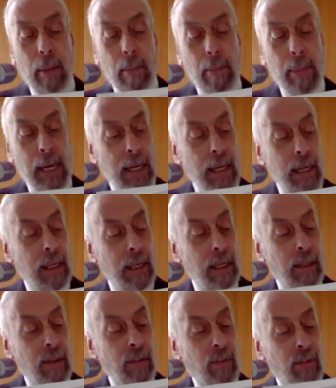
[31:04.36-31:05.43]

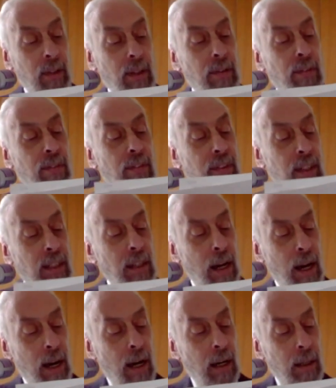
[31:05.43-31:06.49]
Bailey's
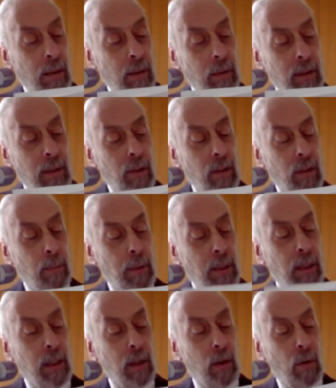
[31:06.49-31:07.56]
Ziha, in the
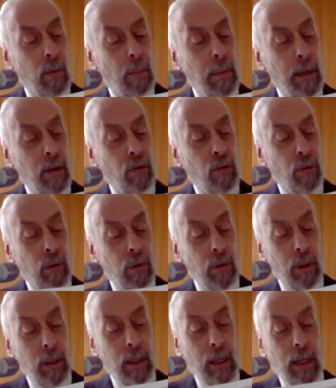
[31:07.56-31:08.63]
meaning of measure,
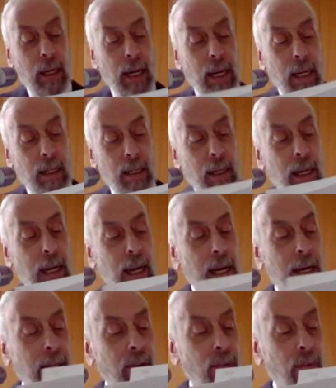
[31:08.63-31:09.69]
and
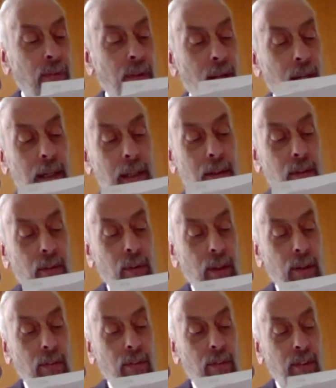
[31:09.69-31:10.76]
Herzfeld's
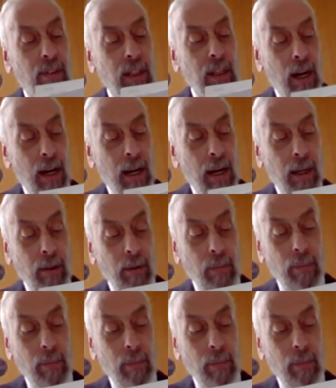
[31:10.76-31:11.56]
Ziha,